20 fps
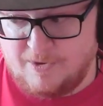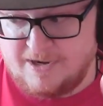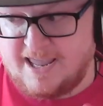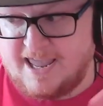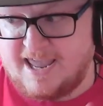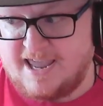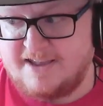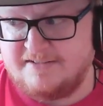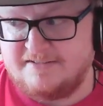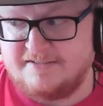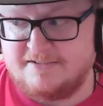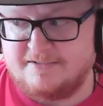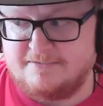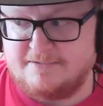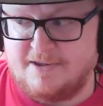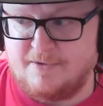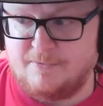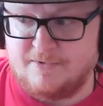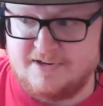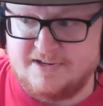one case,
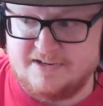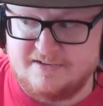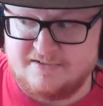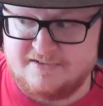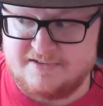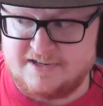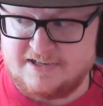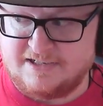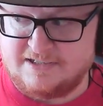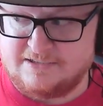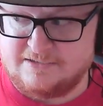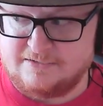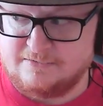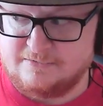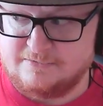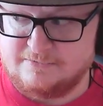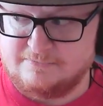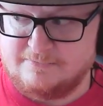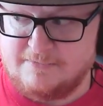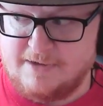it was,
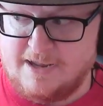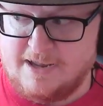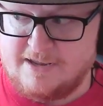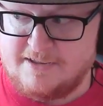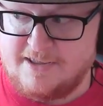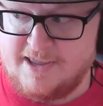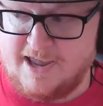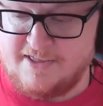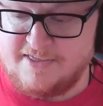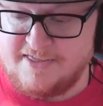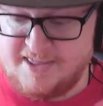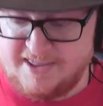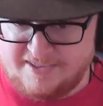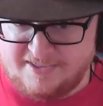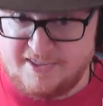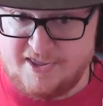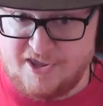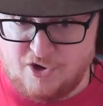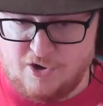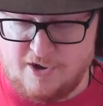
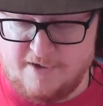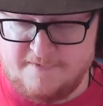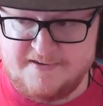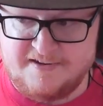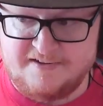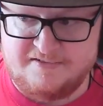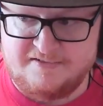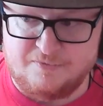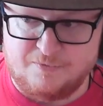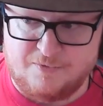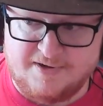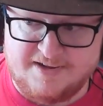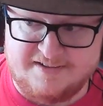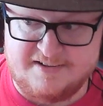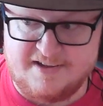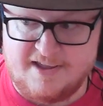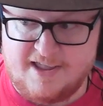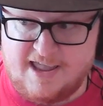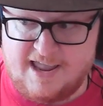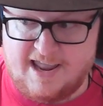the office
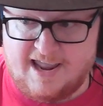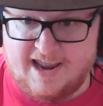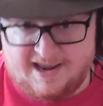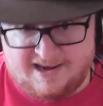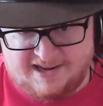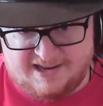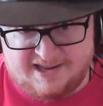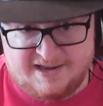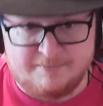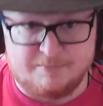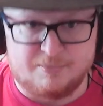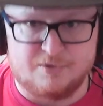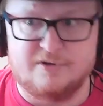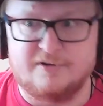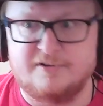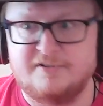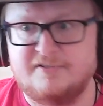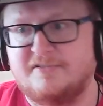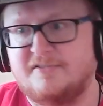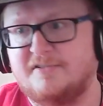was editing
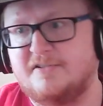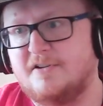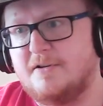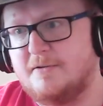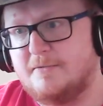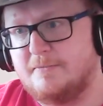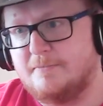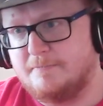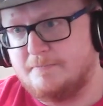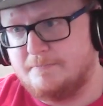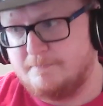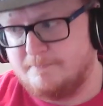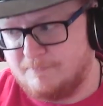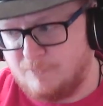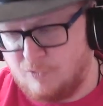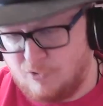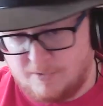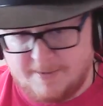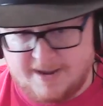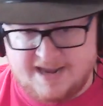books,
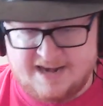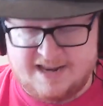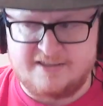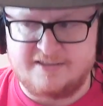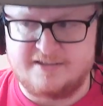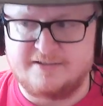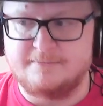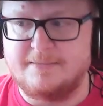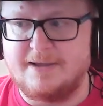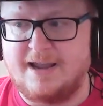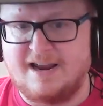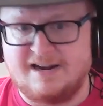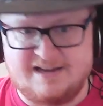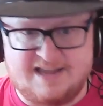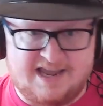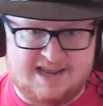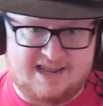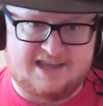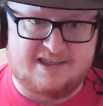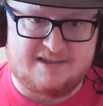formatting them,
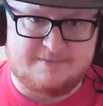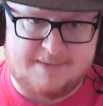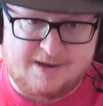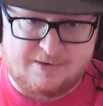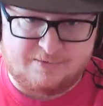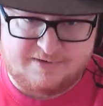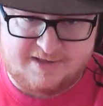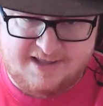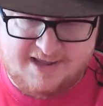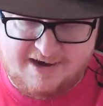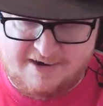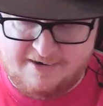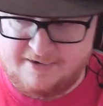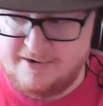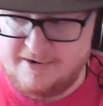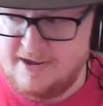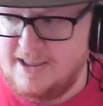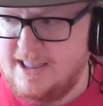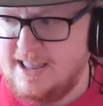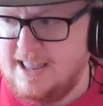and getting them out there.
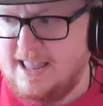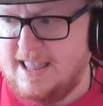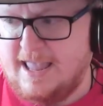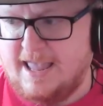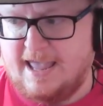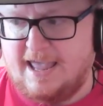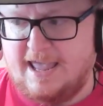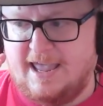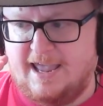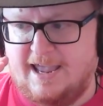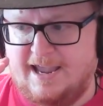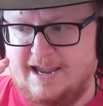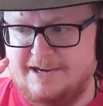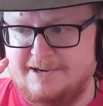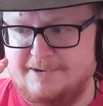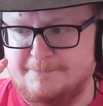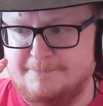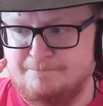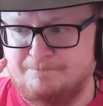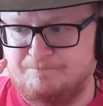
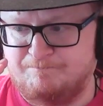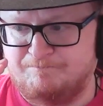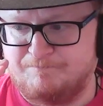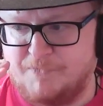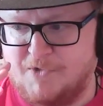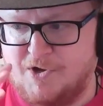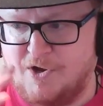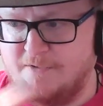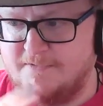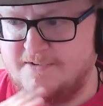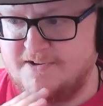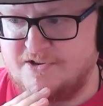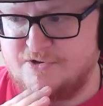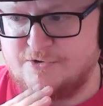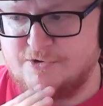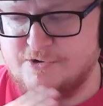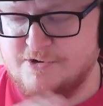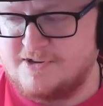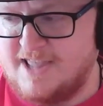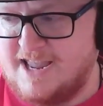And COVID
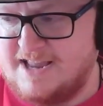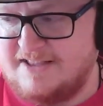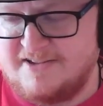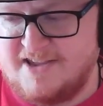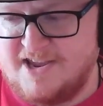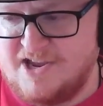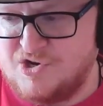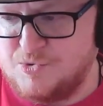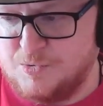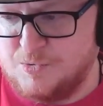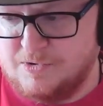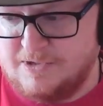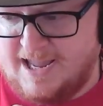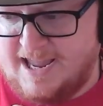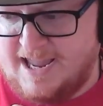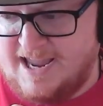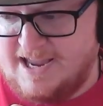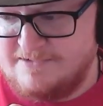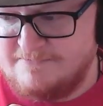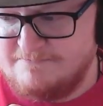took that
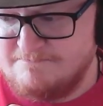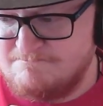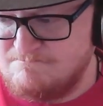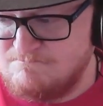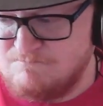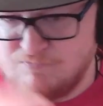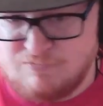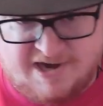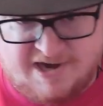schedule and